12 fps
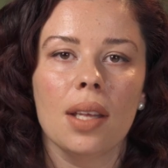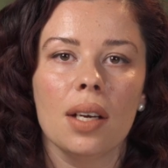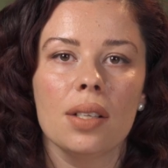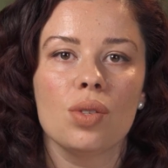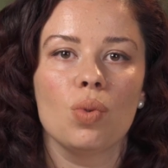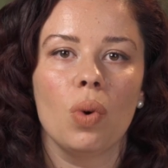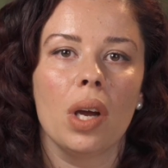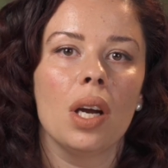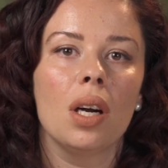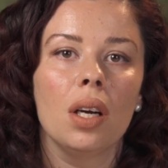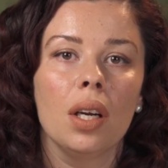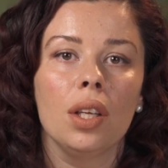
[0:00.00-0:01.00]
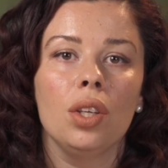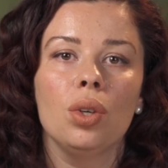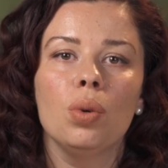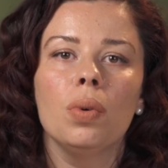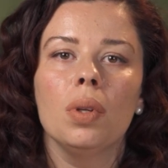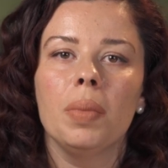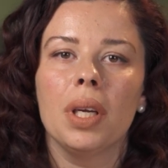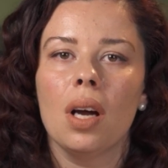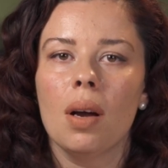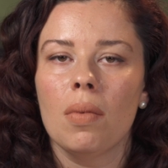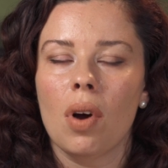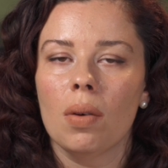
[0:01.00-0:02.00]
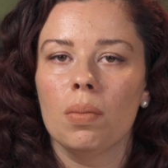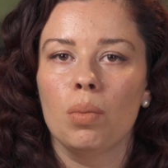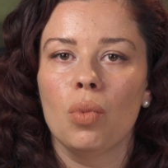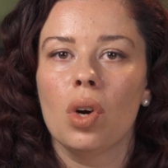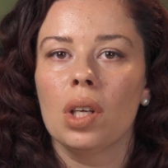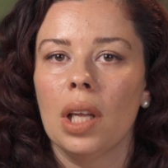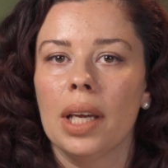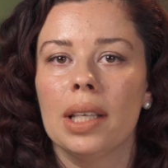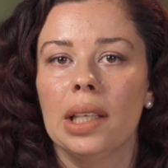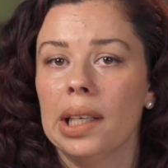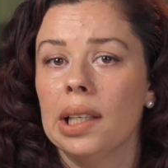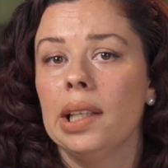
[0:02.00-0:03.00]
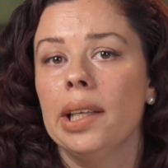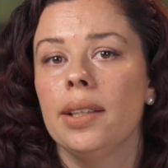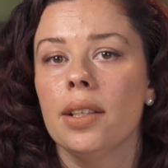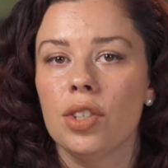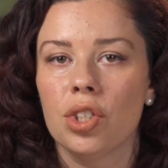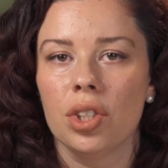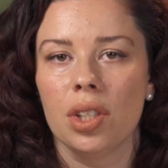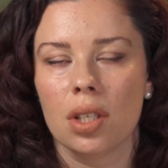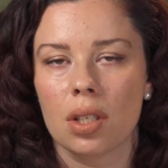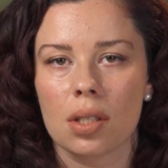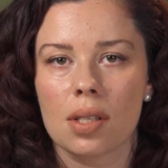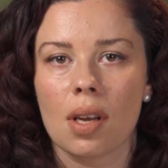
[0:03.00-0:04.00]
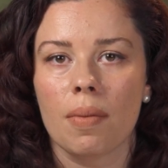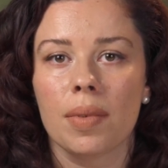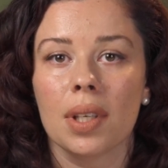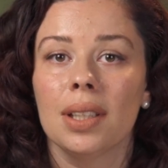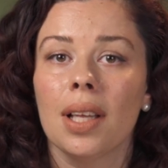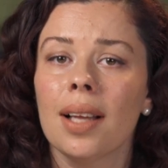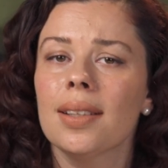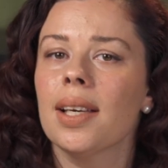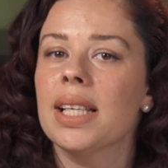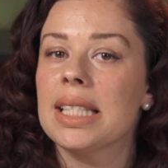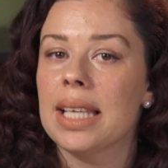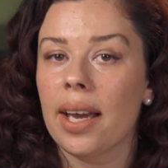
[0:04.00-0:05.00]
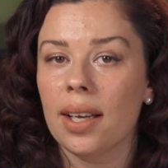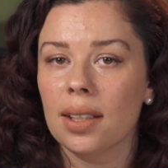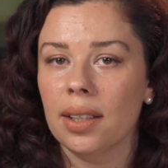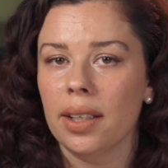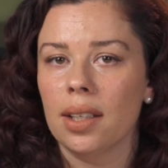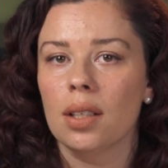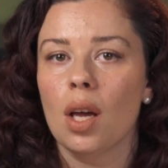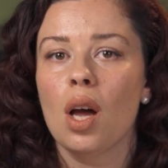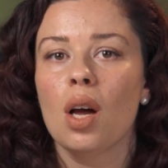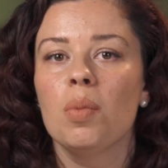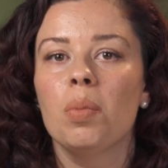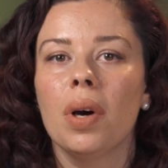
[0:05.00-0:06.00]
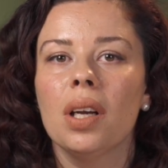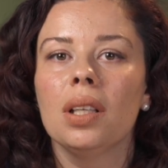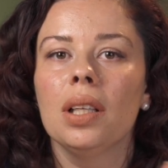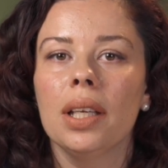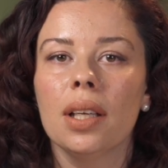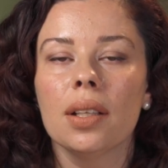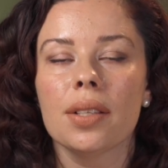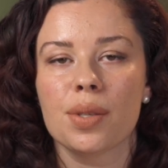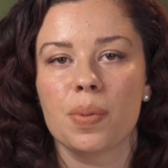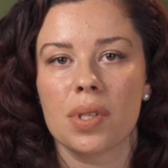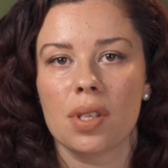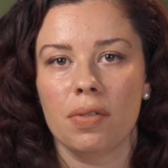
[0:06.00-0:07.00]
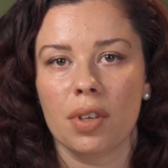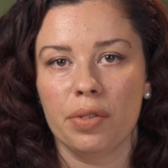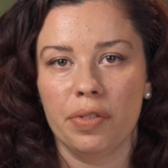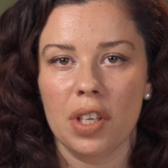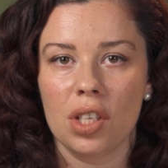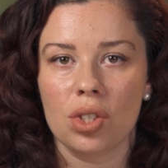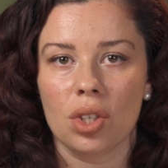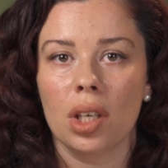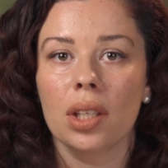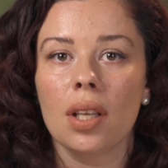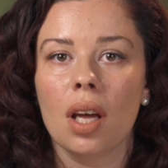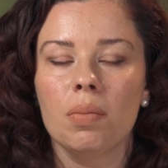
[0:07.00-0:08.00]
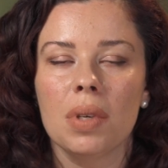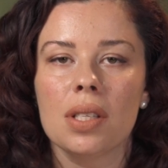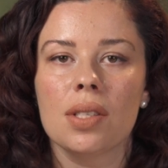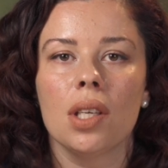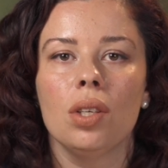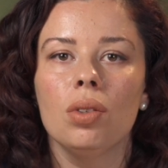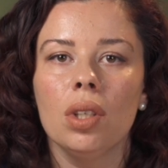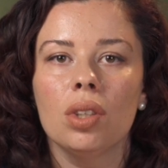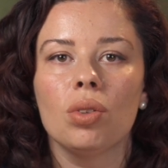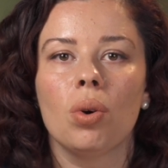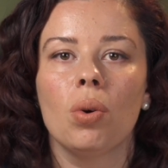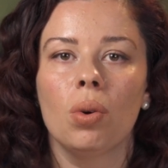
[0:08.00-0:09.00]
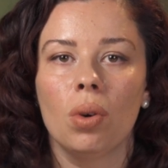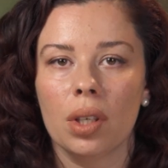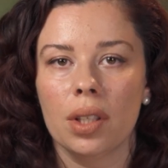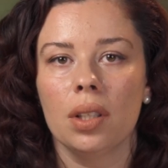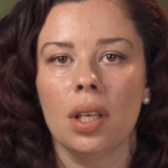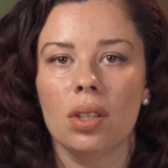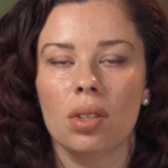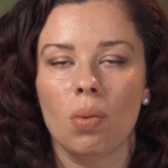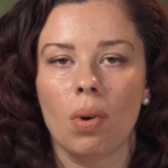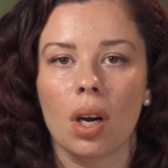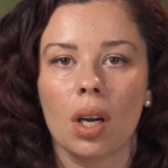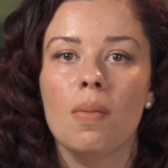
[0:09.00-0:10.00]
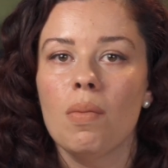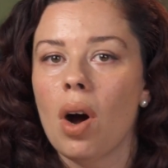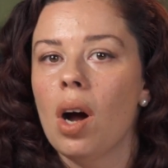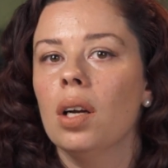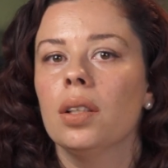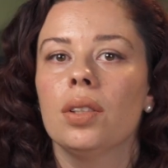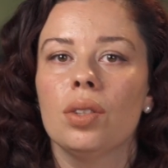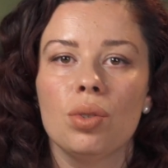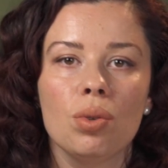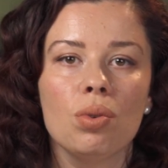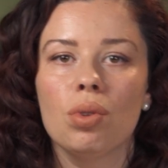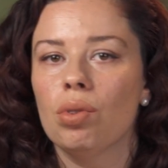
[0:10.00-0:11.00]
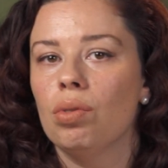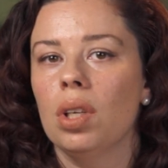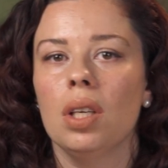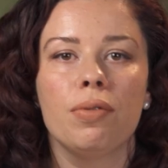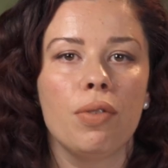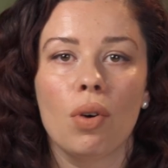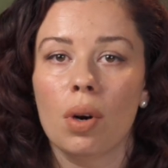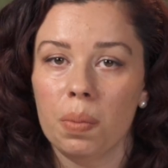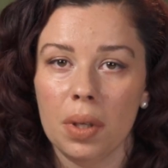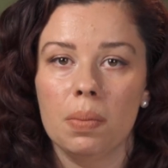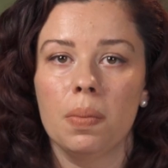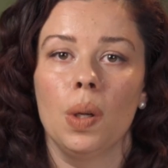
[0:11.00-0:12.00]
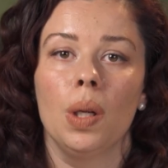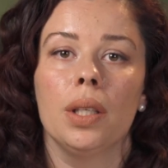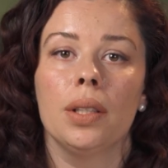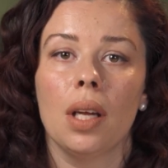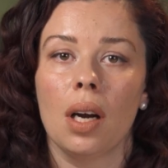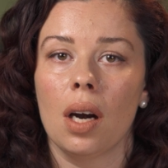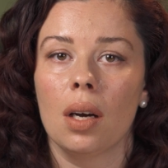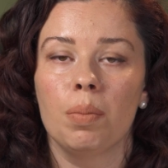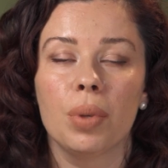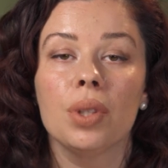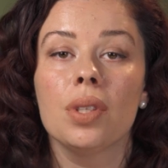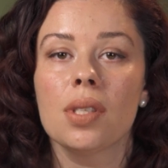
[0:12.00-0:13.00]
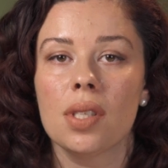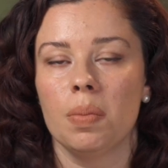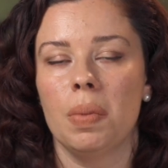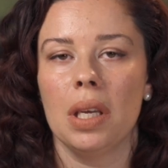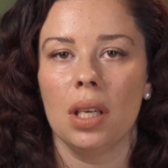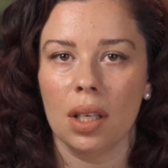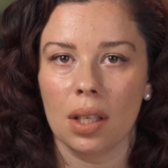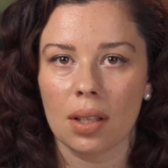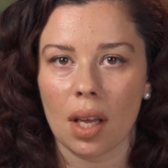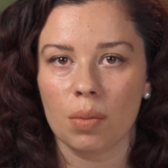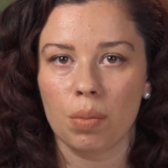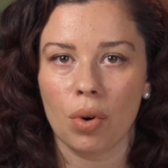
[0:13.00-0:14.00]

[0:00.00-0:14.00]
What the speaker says: that is where you will become more likely a lead engineer on something, not a tech lead, but a lead on a specific feature. And that means that you need to coordinate the work among the 2, 3, 4 people that are participating in that